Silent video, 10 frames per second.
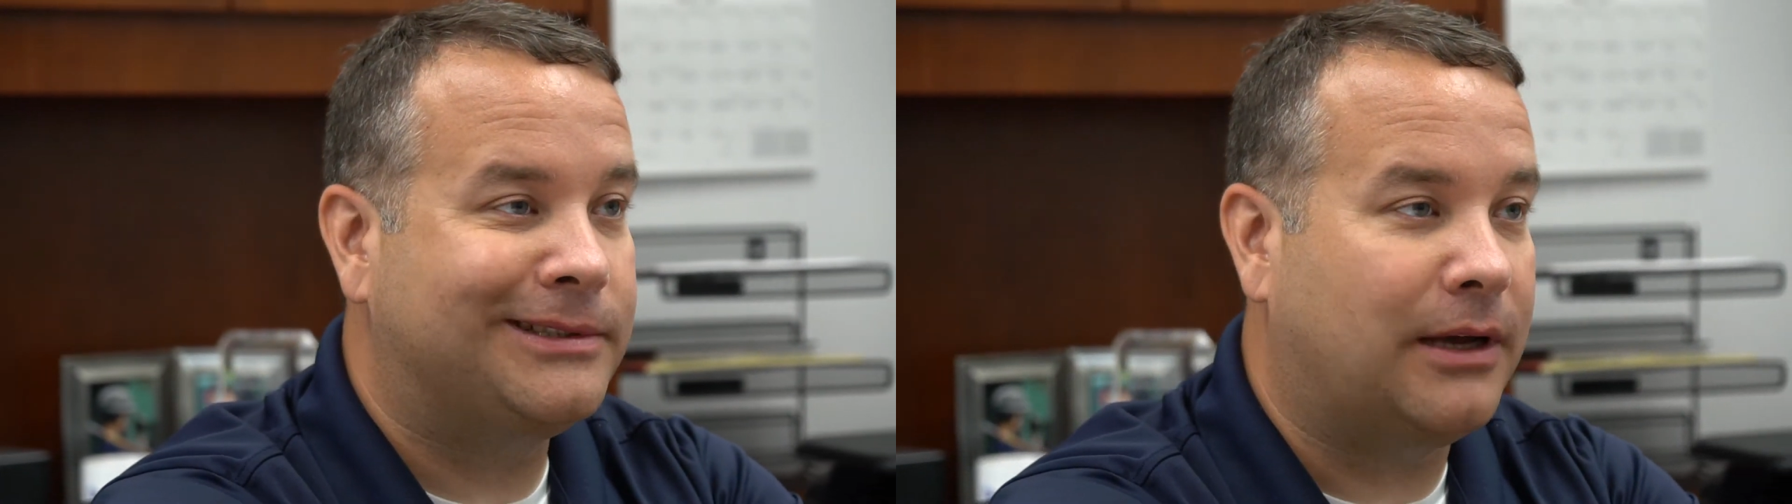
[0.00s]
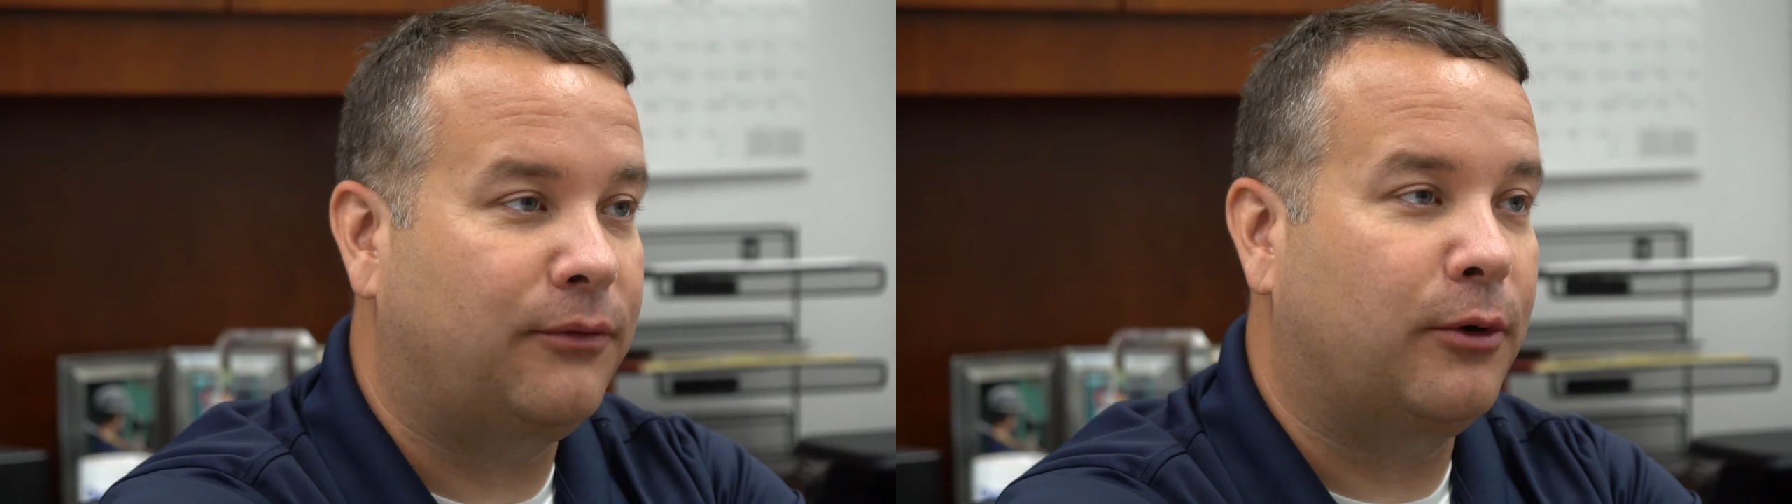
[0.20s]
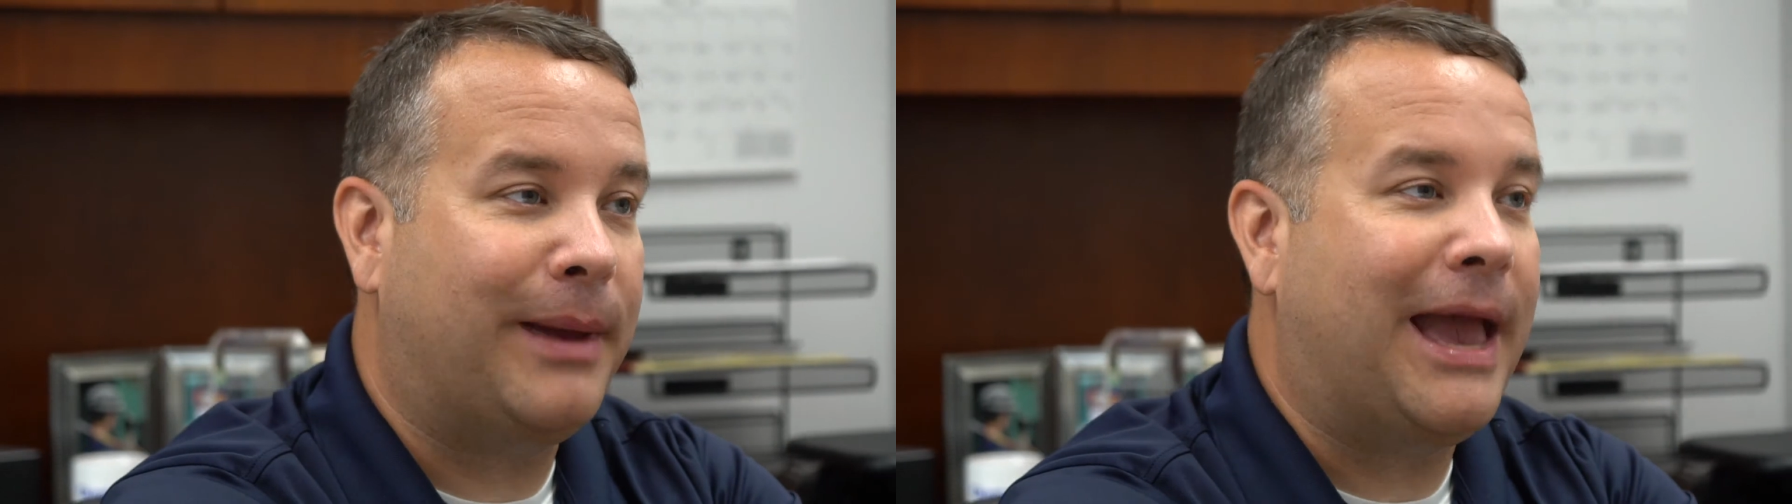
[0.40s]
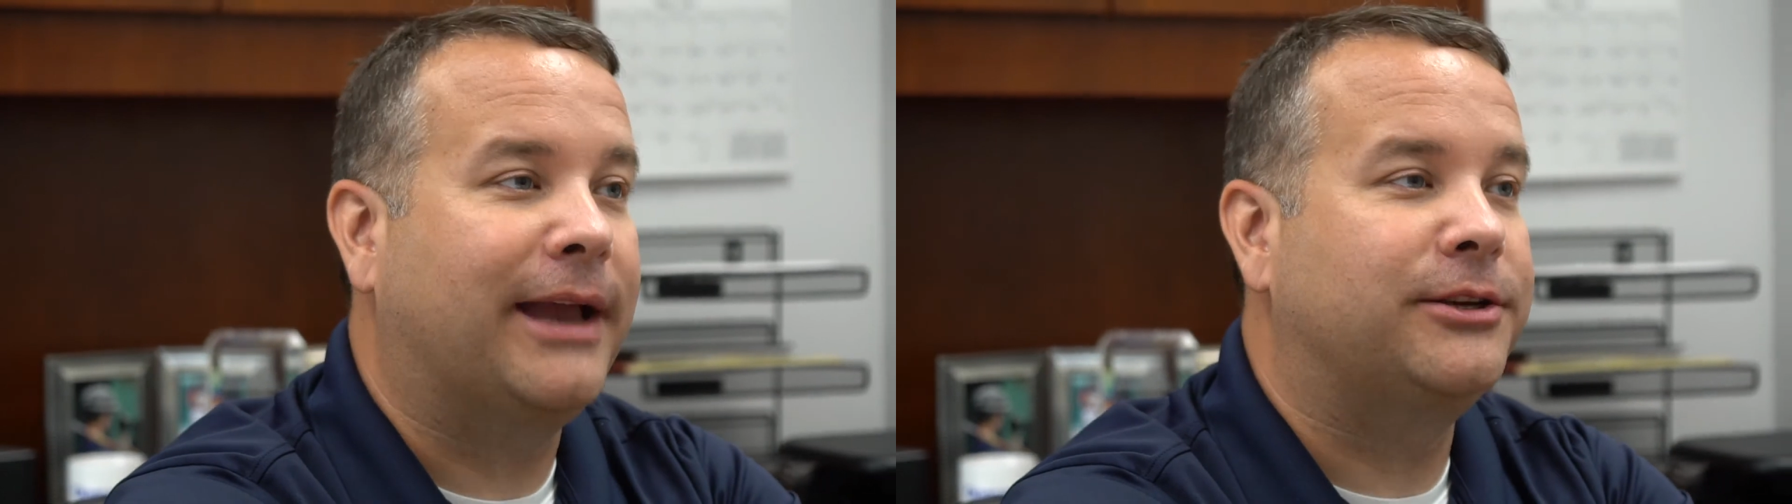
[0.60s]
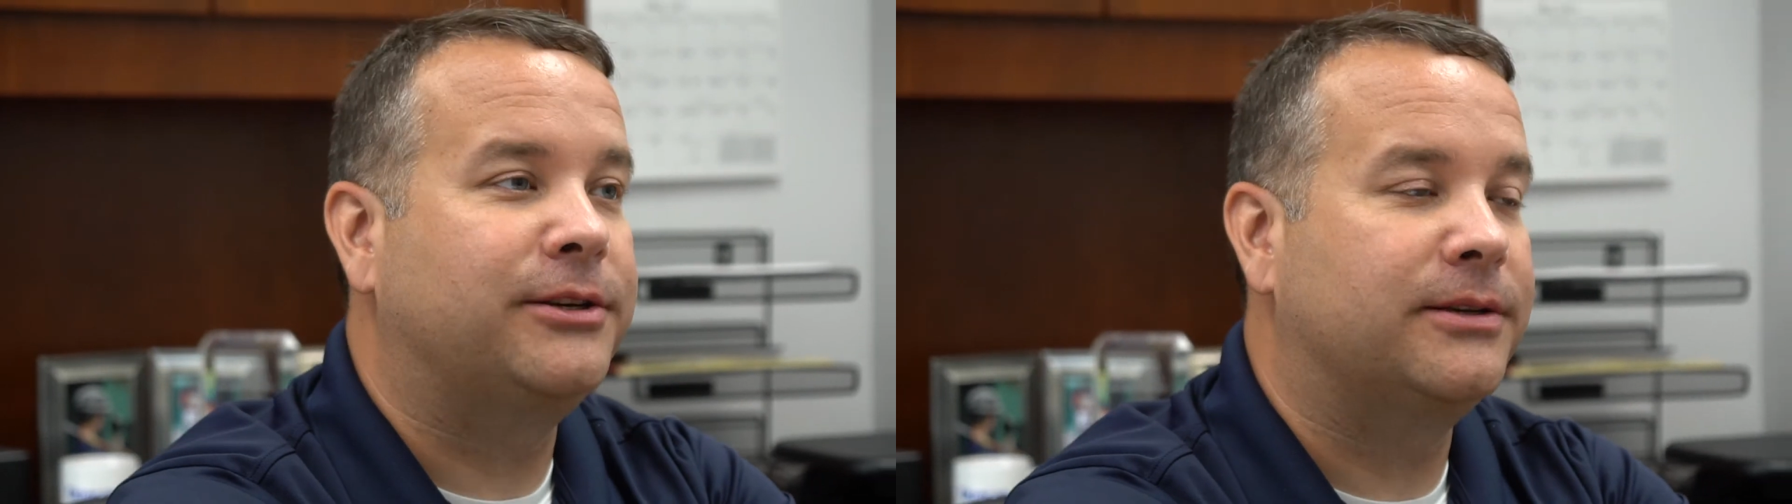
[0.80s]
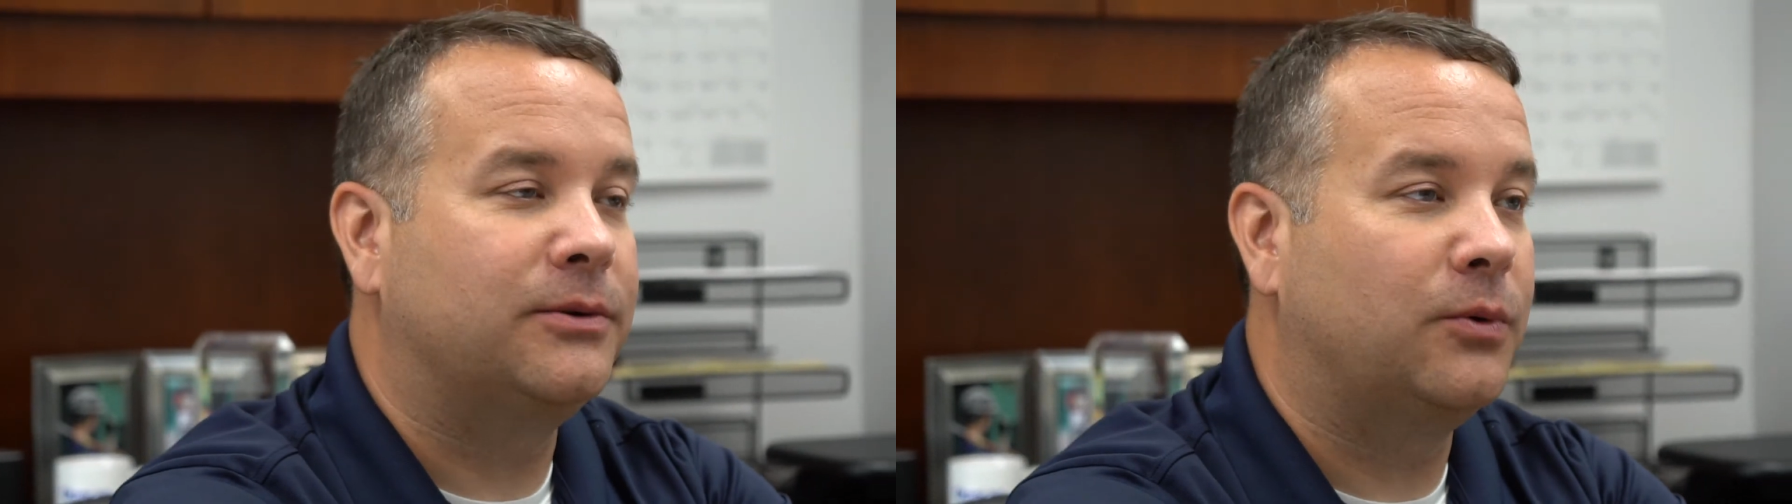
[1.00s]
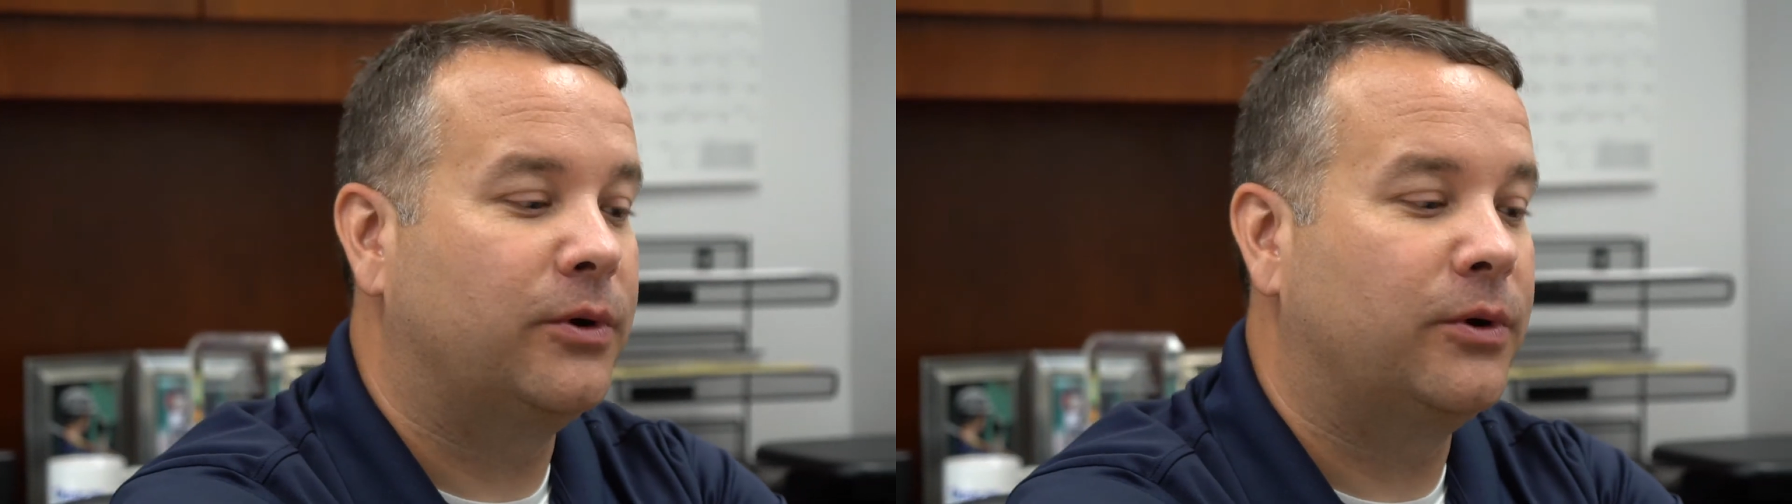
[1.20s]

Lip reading: software packages in